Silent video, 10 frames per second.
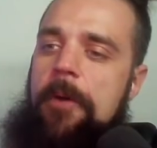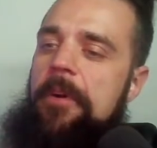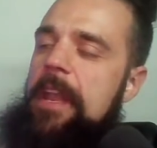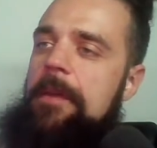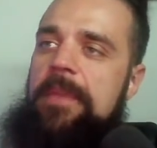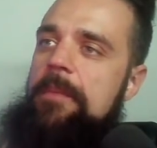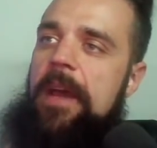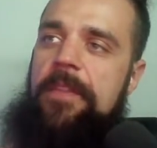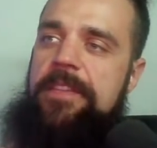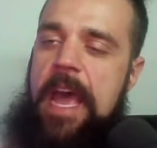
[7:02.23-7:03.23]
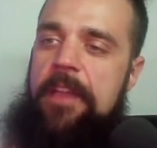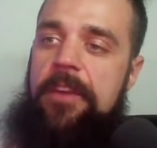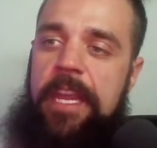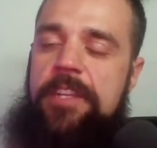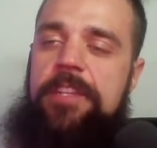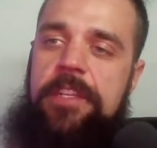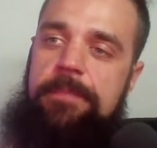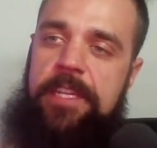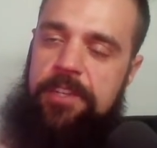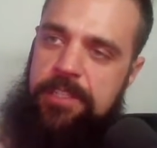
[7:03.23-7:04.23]
what I mean by these allocations,
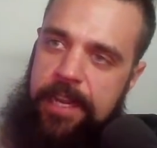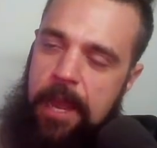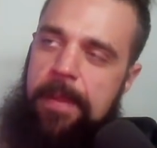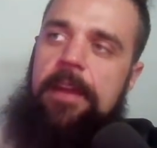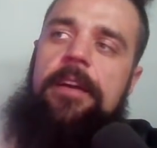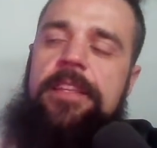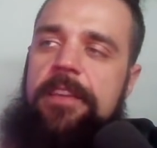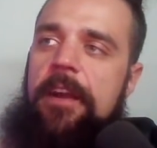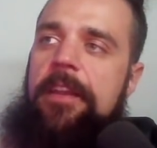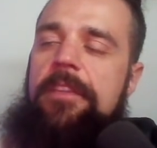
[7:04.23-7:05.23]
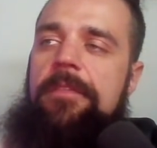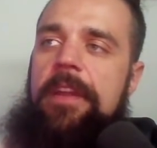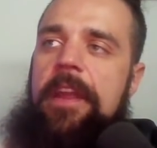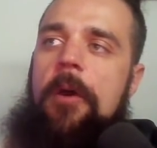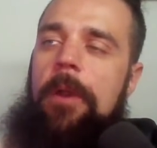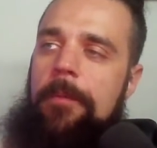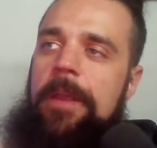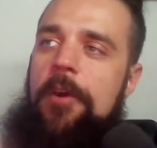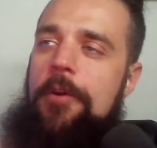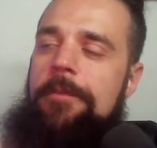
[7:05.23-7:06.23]
make sure you check out my Ice Gardens video where we
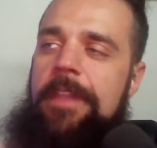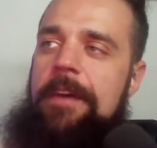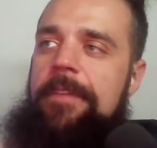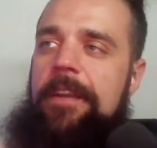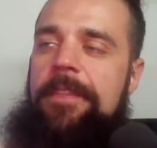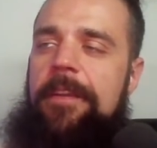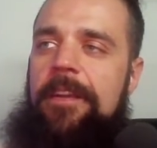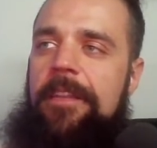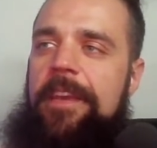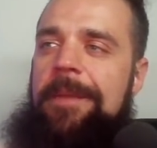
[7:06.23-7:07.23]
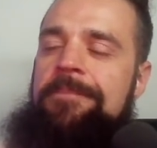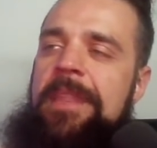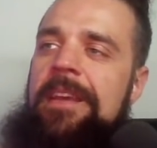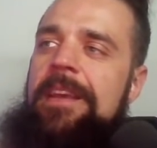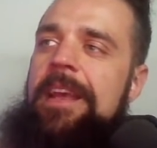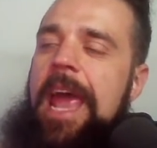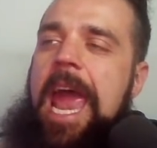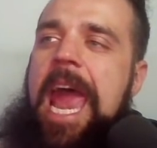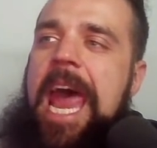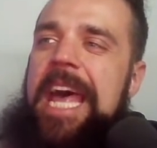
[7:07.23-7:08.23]
go over that very thoroughly.
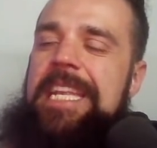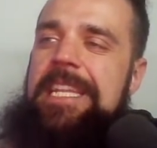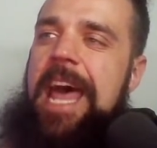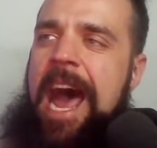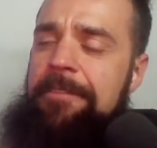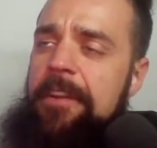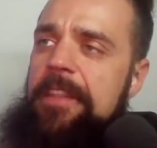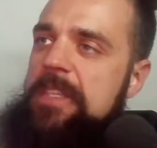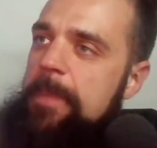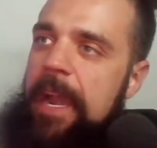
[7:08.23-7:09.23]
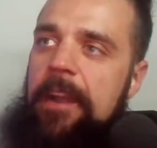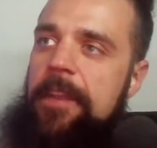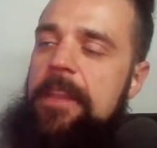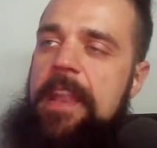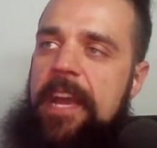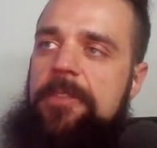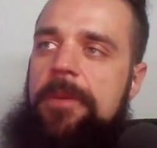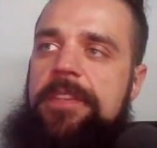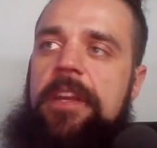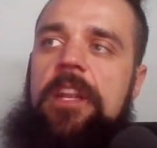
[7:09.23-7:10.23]
And after this pairing, the next
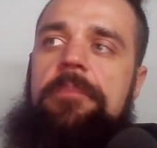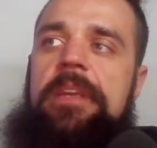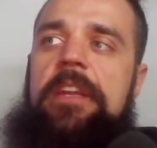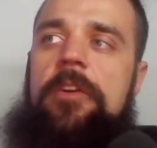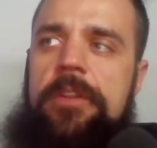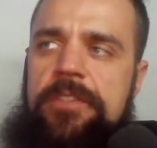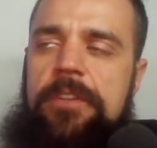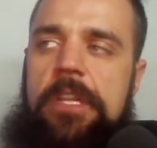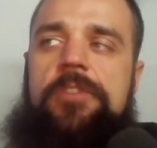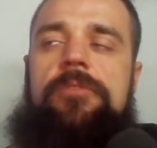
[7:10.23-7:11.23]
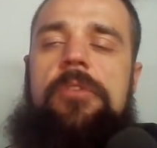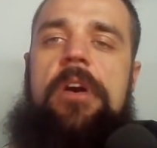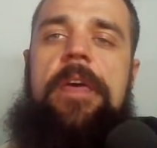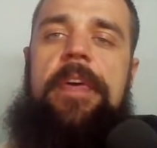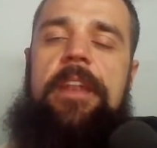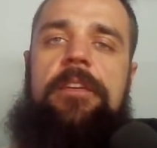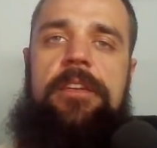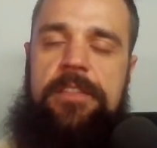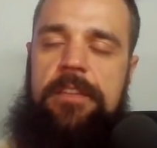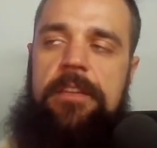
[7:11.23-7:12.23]
ones are going to be Crystal to Jewel and then
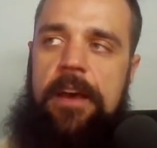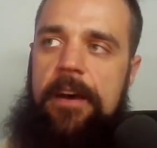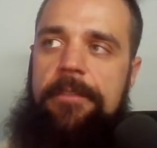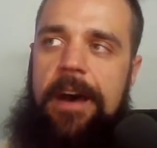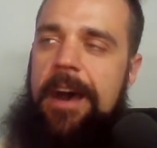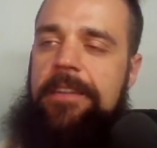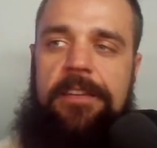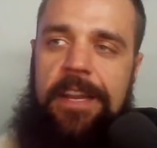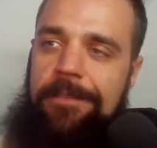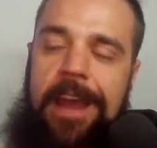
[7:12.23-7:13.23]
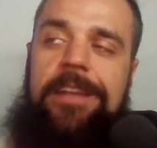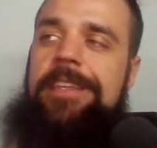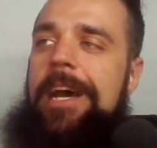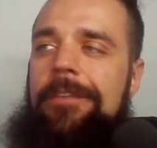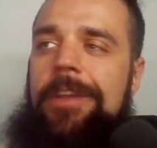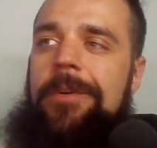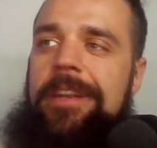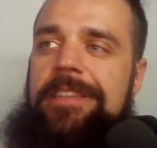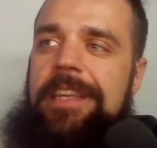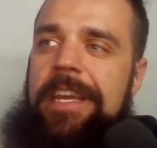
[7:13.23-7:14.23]
Crystal to Avox or Avax, however you want
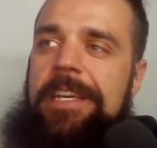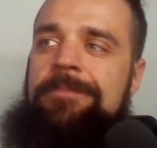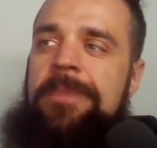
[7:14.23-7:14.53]
to say it.